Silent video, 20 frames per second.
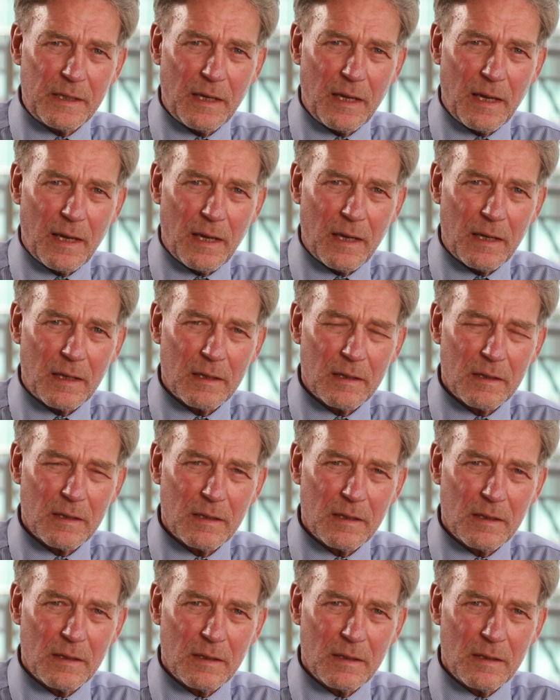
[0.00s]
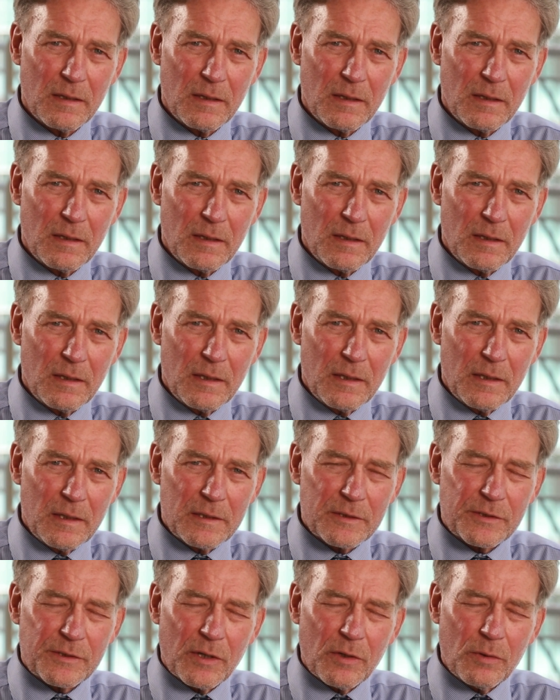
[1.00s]
care.
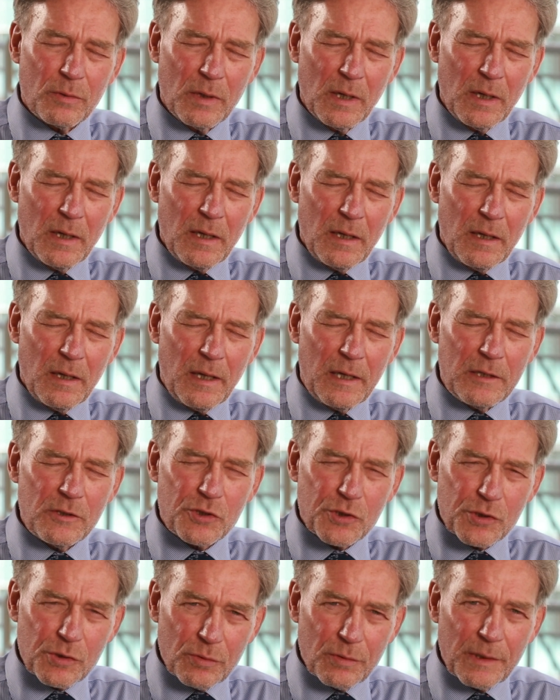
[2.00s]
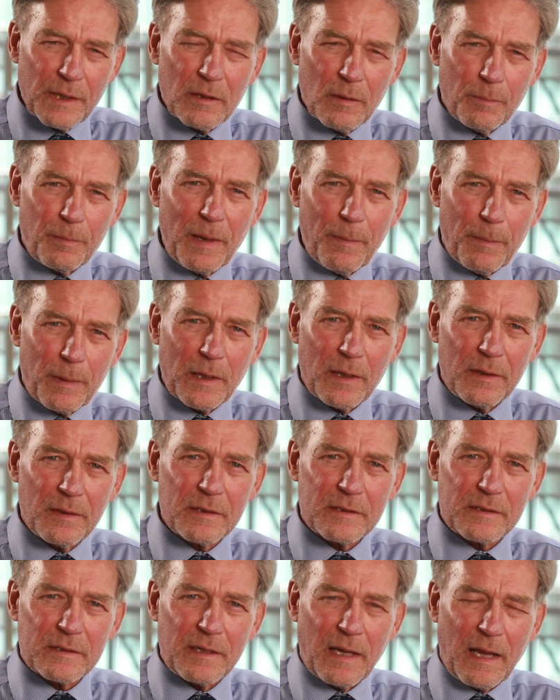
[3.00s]
So ensuring that people
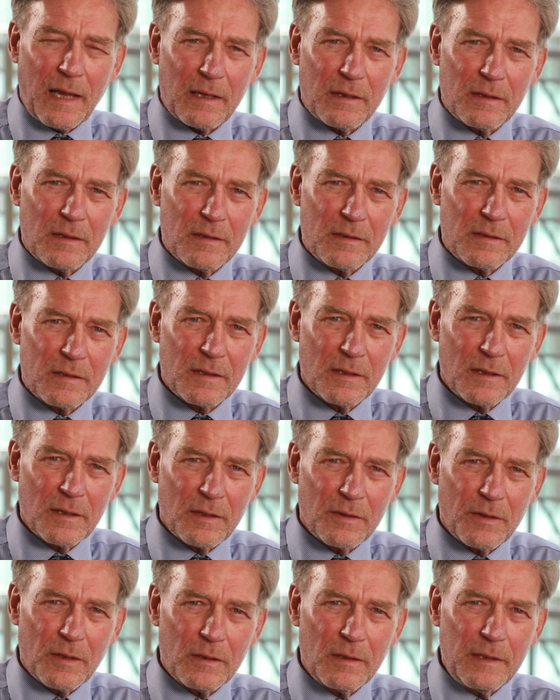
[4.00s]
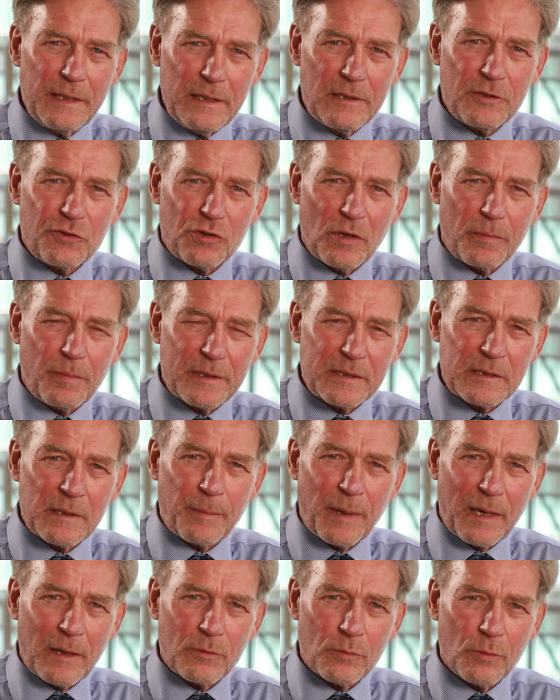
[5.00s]
understand that leadership is
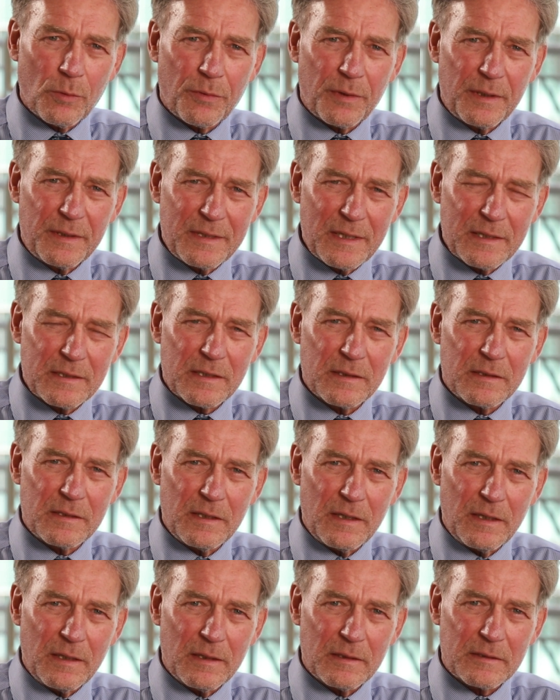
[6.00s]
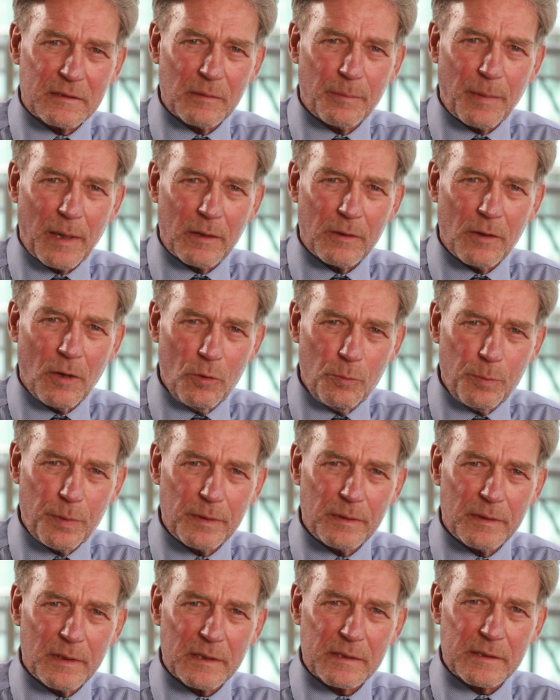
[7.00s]
about authenticity, it's about
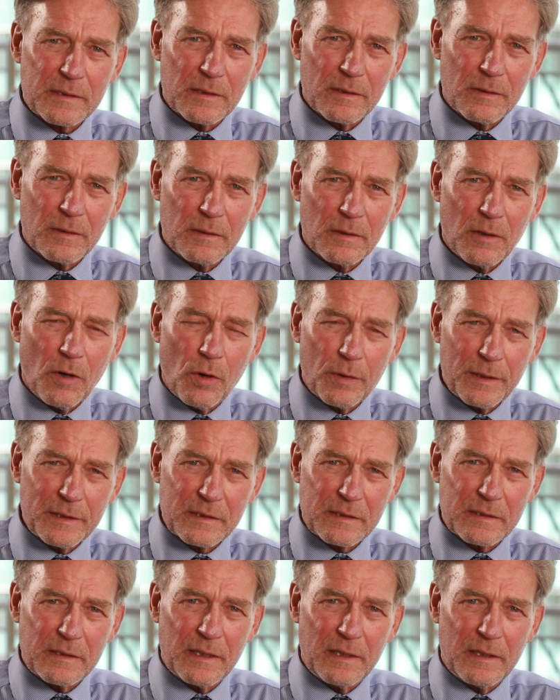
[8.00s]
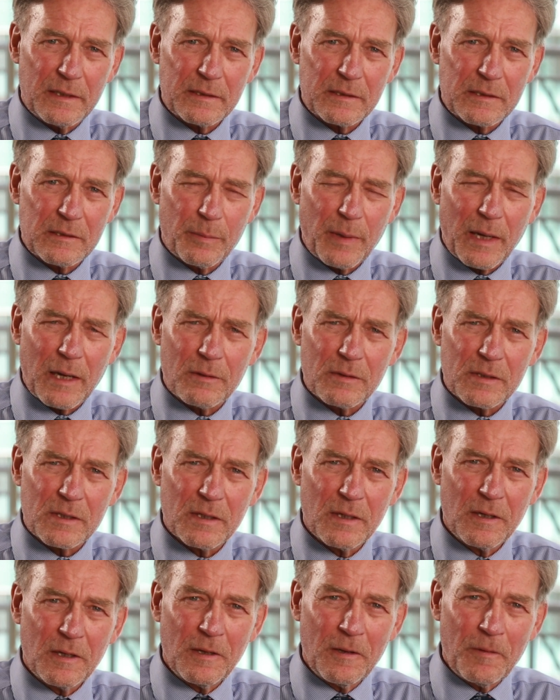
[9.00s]
openness and honesty, it's about
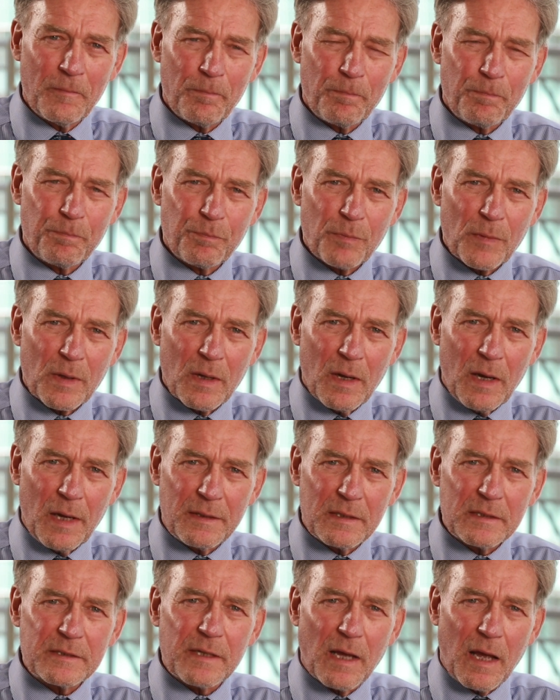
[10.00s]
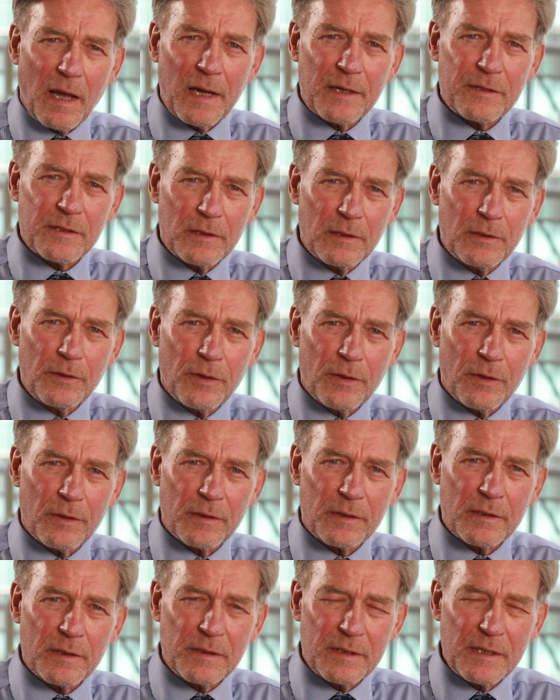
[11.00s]
a desire to
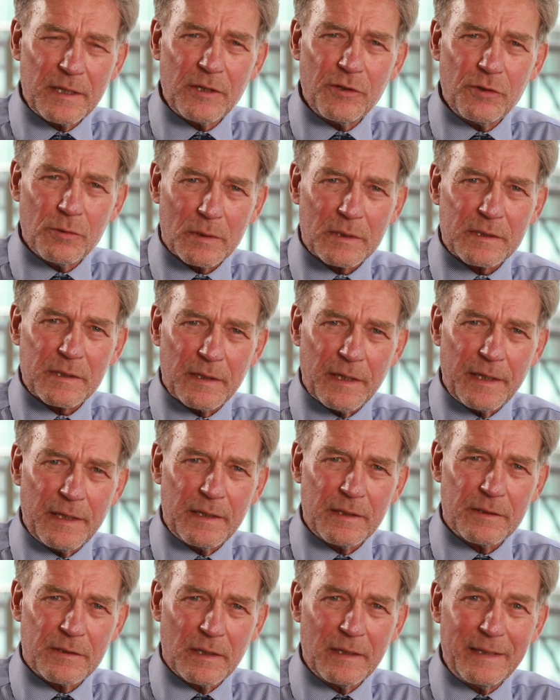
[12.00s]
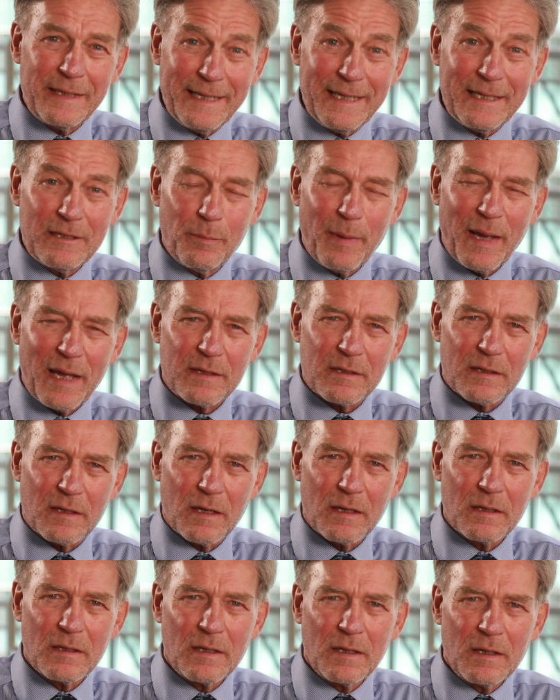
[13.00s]
learn continuously to lead
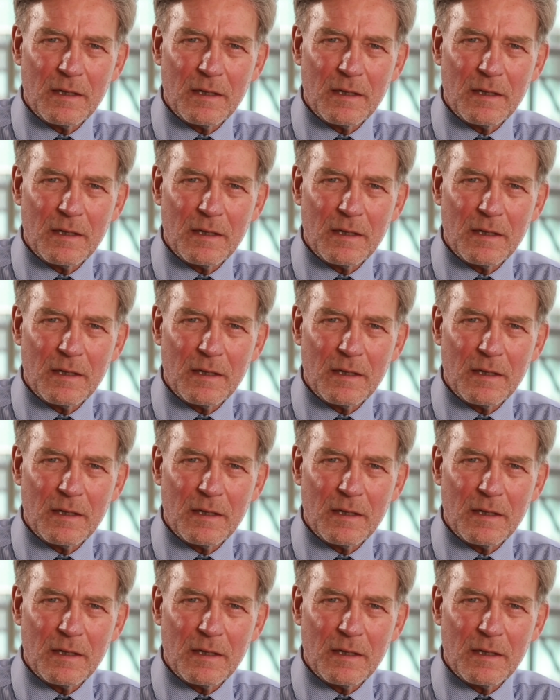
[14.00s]
better.